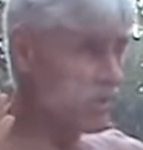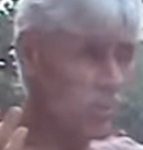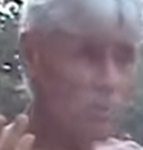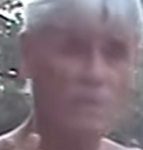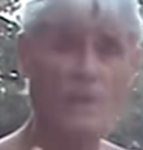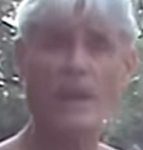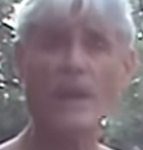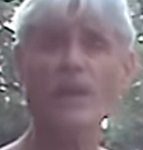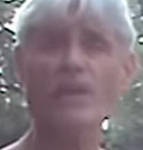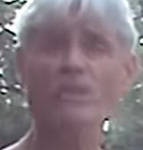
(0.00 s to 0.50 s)

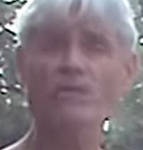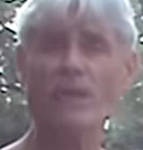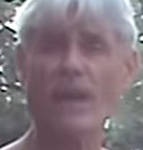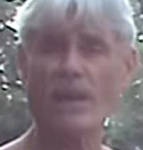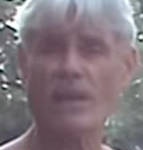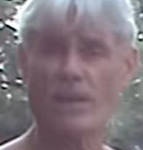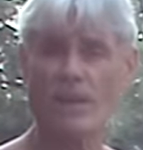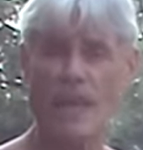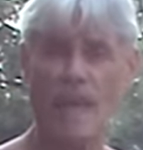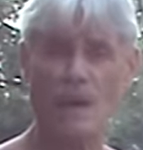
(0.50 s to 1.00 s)
things
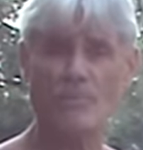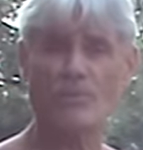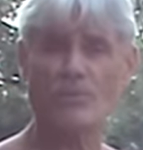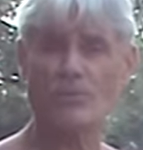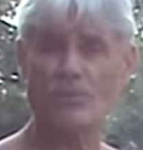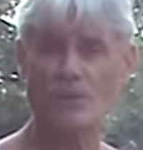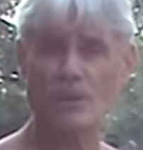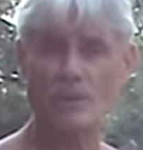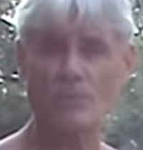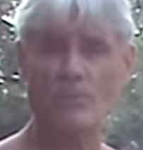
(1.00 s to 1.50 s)
that can happen
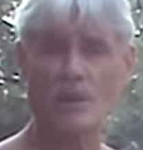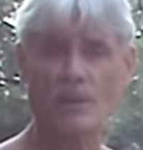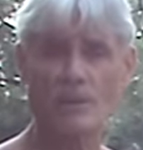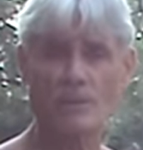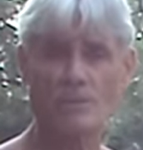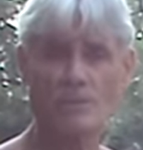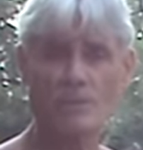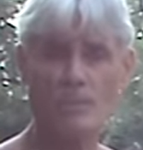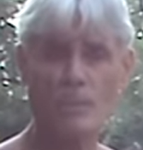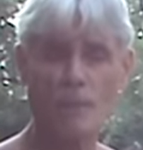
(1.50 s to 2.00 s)
to anybody.
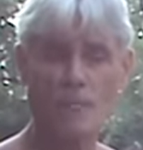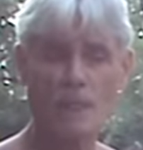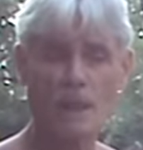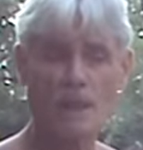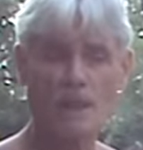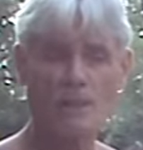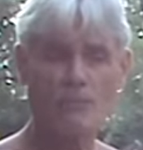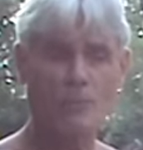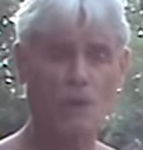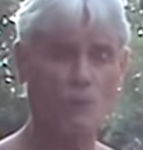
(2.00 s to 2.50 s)

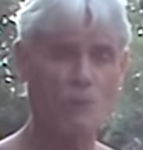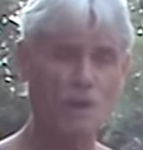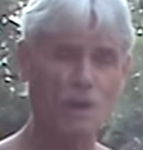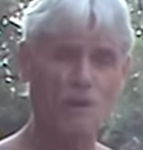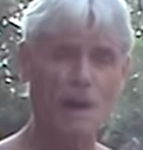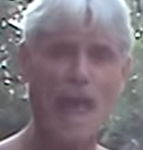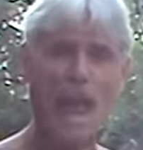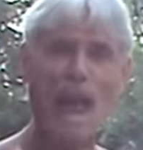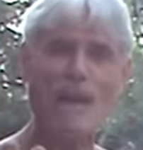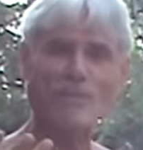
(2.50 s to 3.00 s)
But we
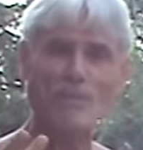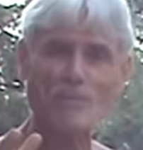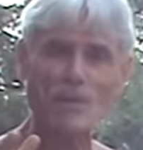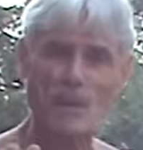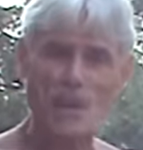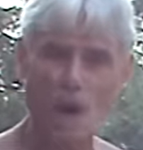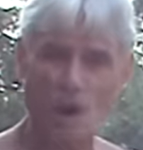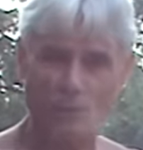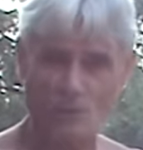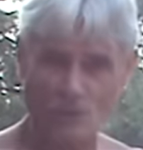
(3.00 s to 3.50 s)
don't have to be
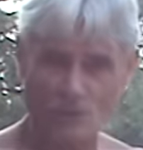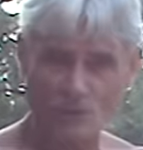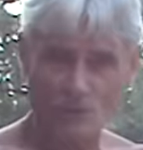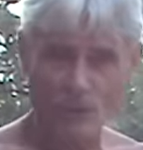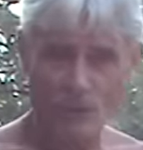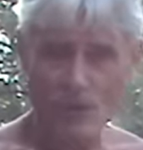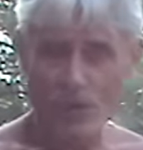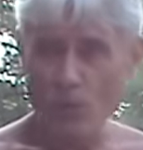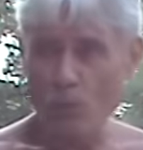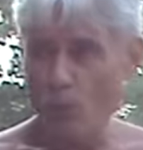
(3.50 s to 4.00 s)
helpless.
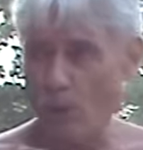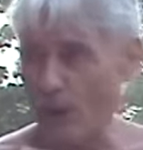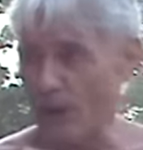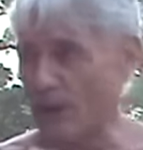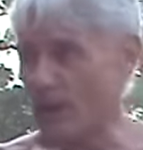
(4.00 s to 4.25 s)
We